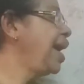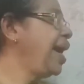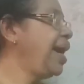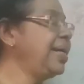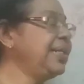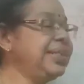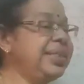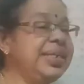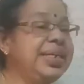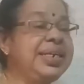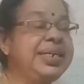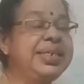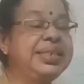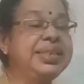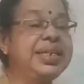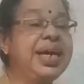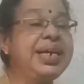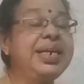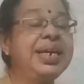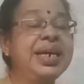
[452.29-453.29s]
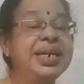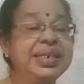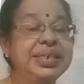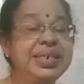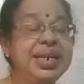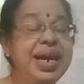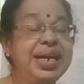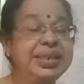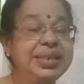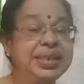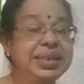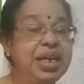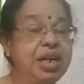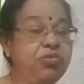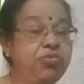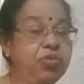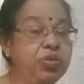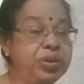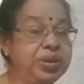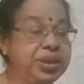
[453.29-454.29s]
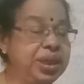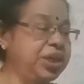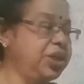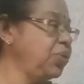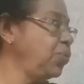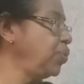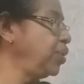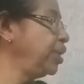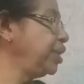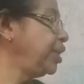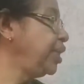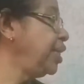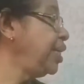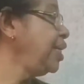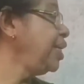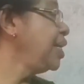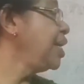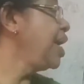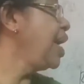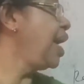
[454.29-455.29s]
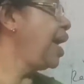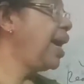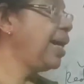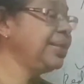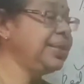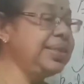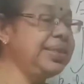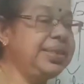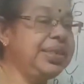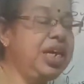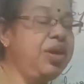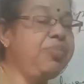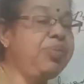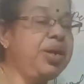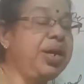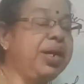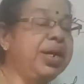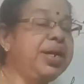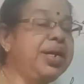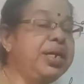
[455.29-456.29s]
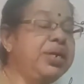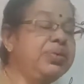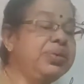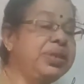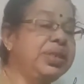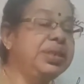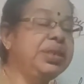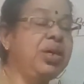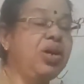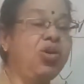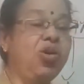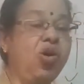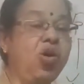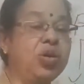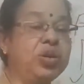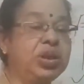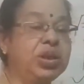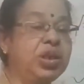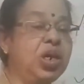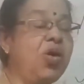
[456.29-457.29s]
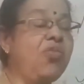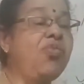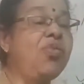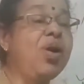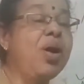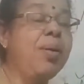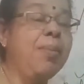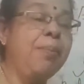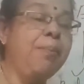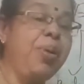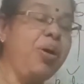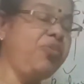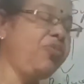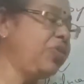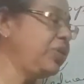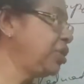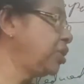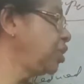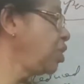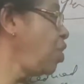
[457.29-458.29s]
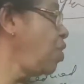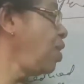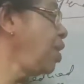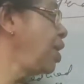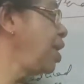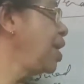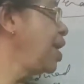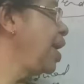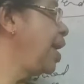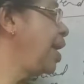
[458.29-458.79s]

and third is that national food security, at the same time reducing the cost of buffer stock,